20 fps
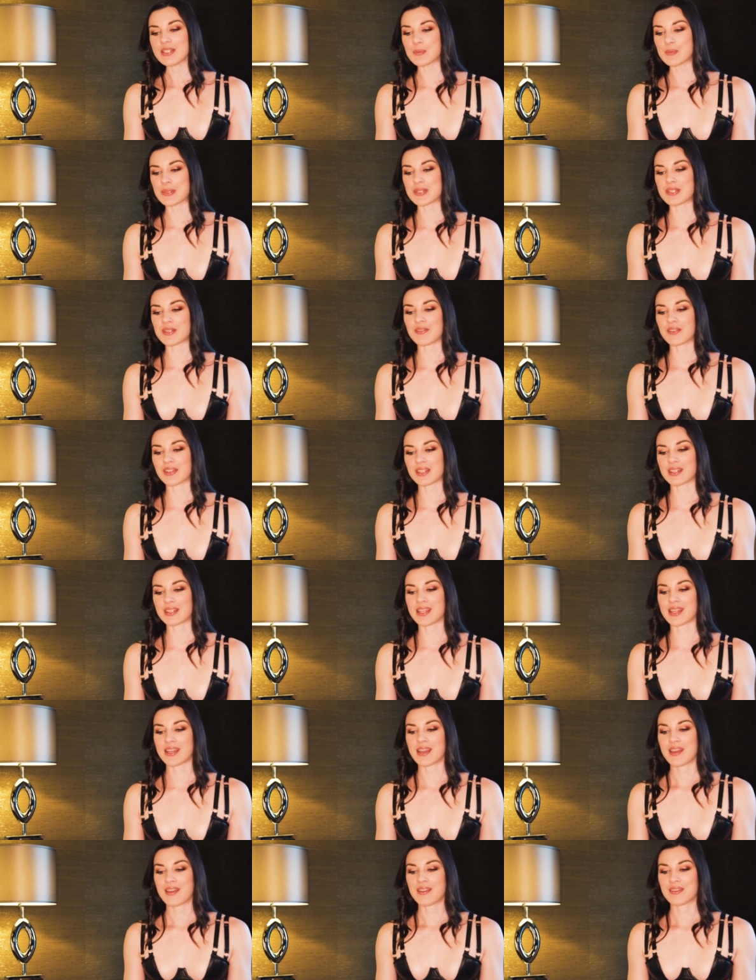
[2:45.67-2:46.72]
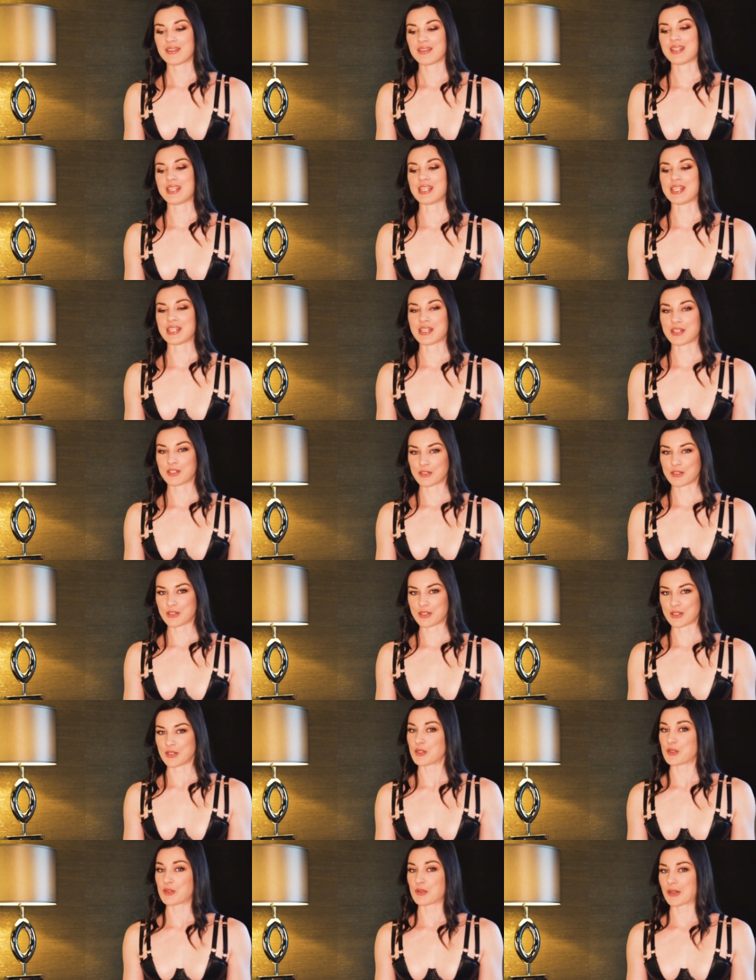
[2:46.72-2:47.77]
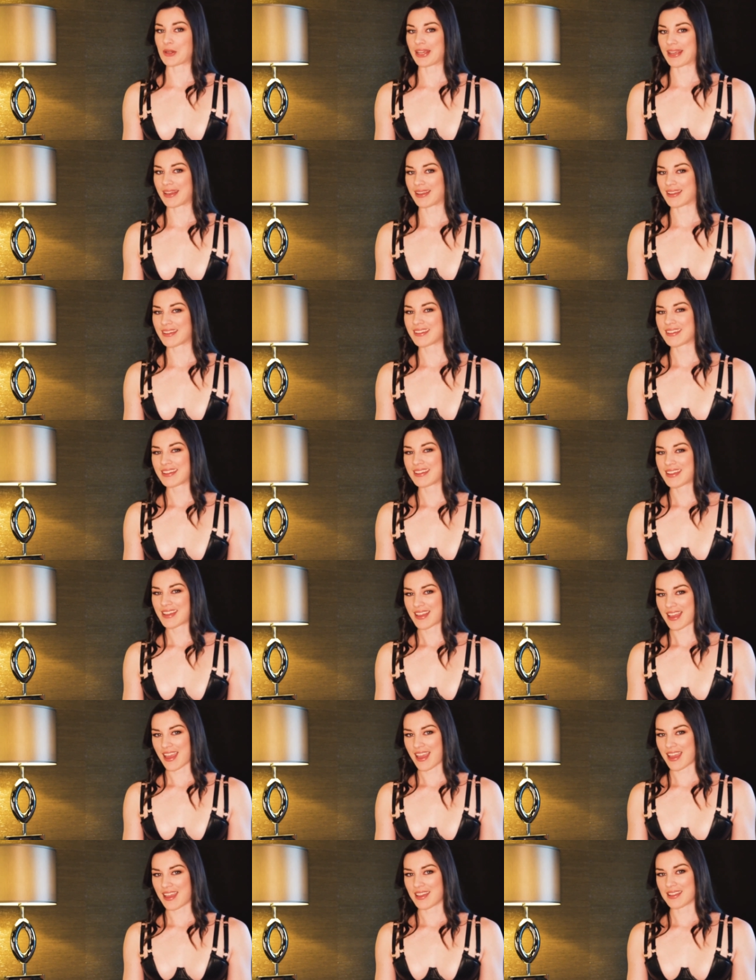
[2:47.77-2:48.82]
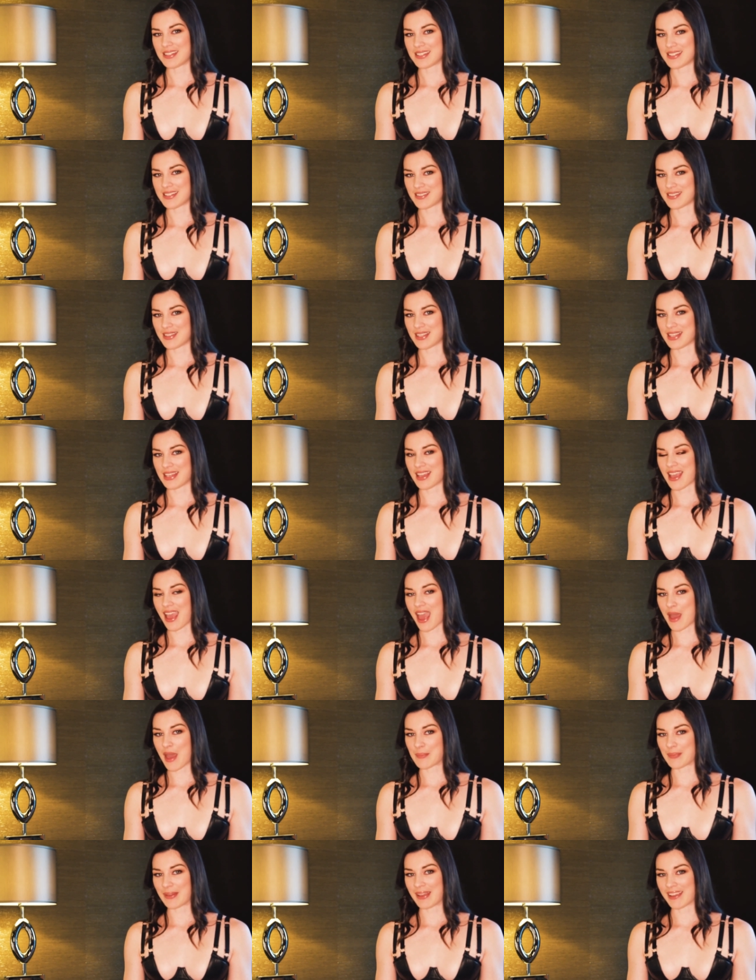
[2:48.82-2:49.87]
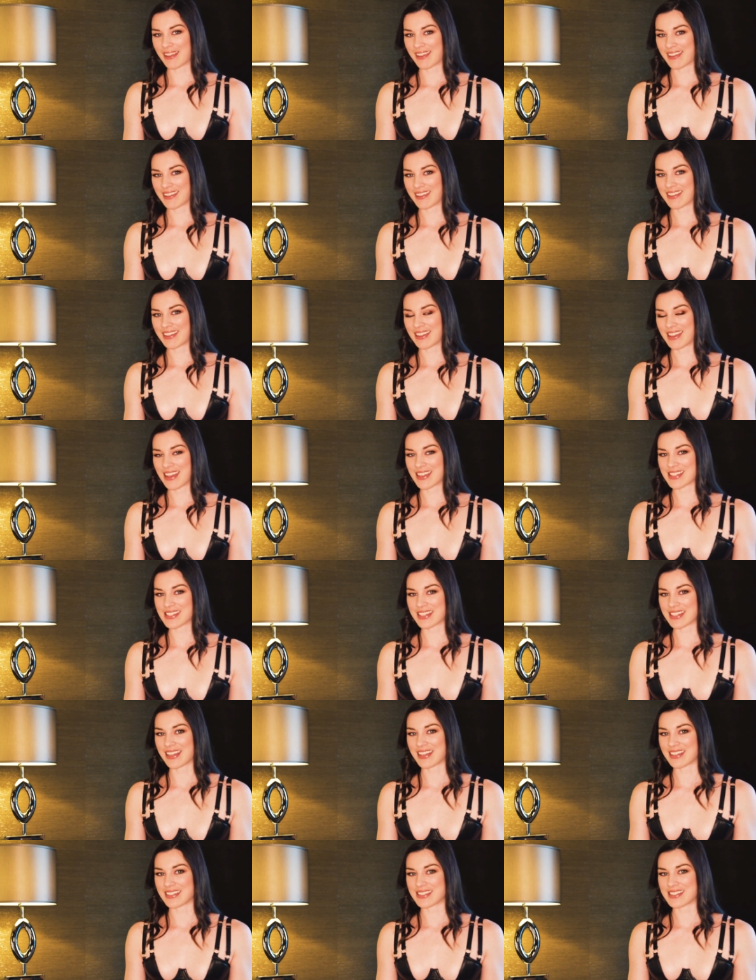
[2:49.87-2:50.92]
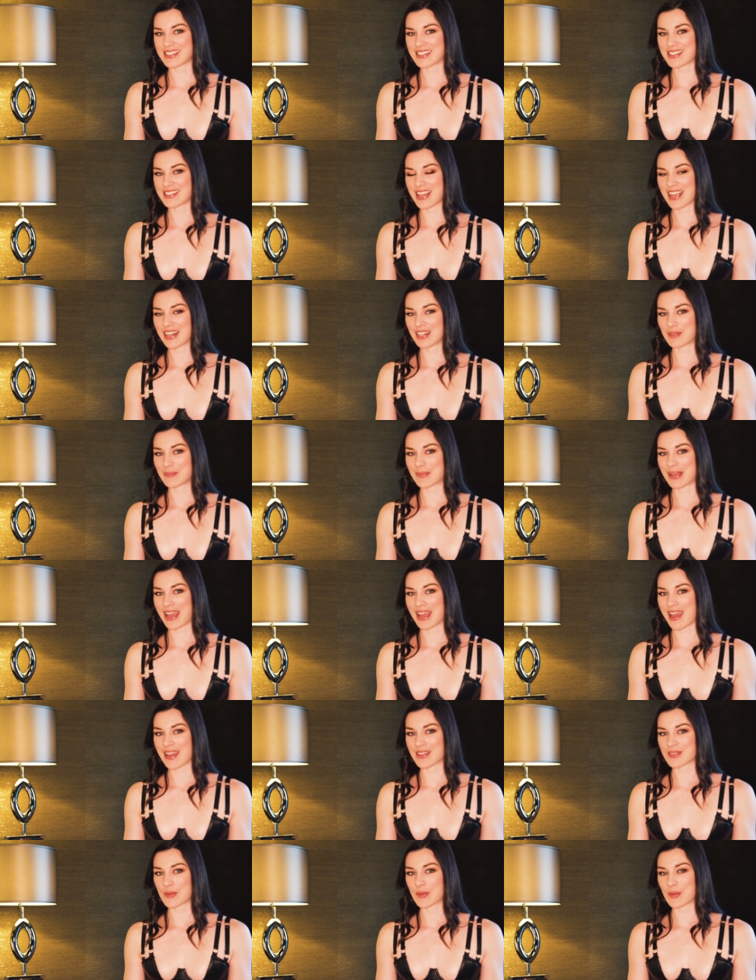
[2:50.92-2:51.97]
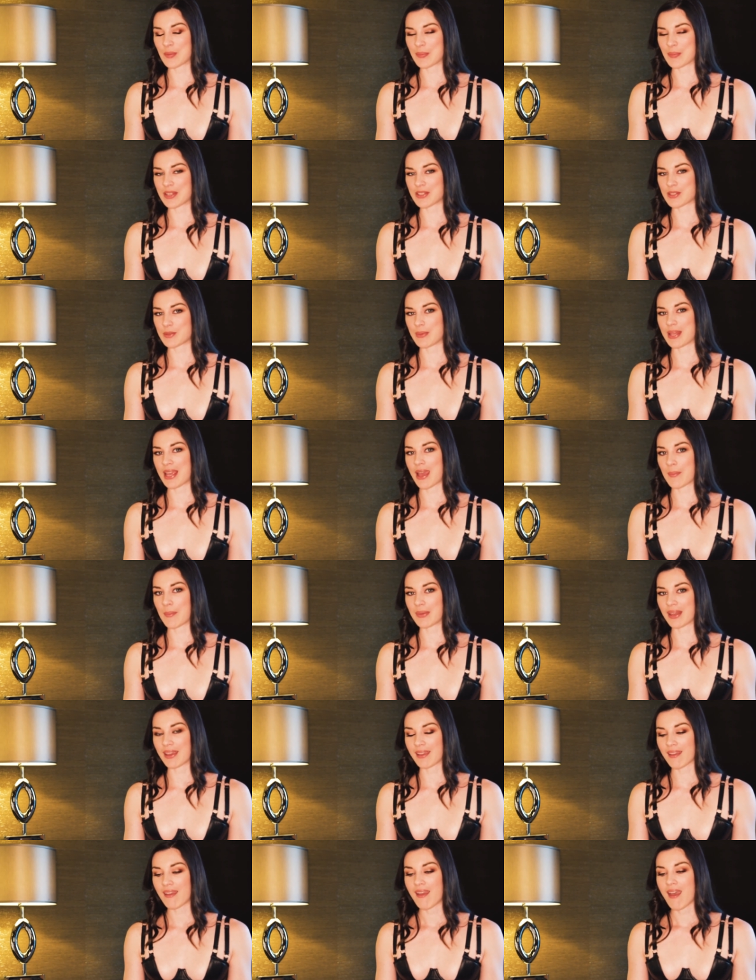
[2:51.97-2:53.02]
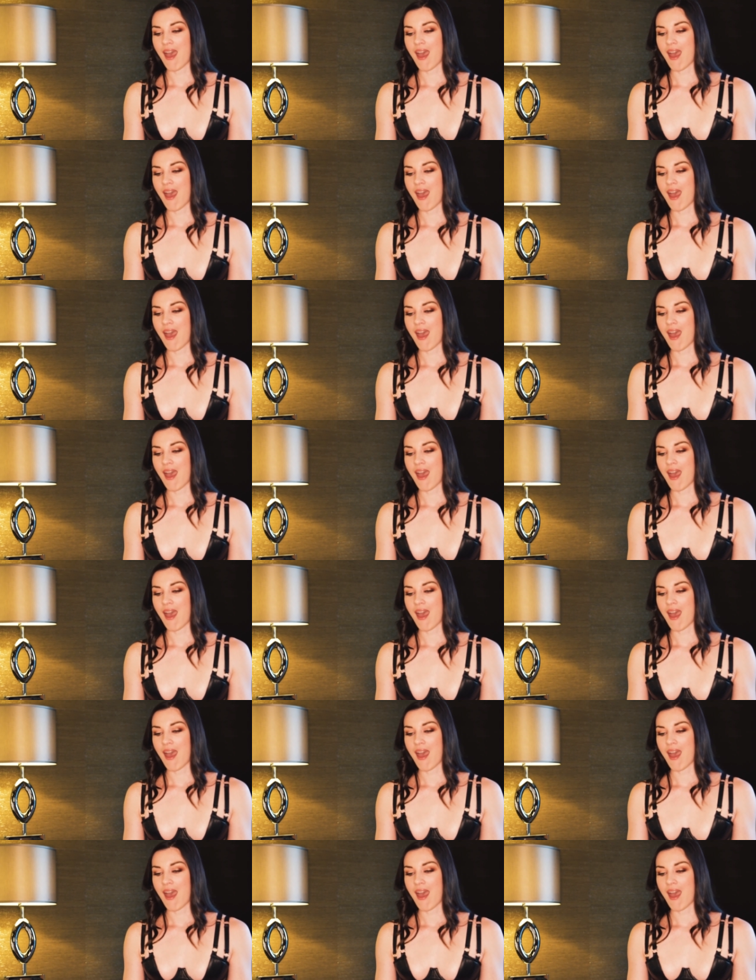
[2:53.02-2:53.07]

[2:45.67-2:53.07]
specifically the Destroya and the Epic. Yes, I decided my asshole must be epic.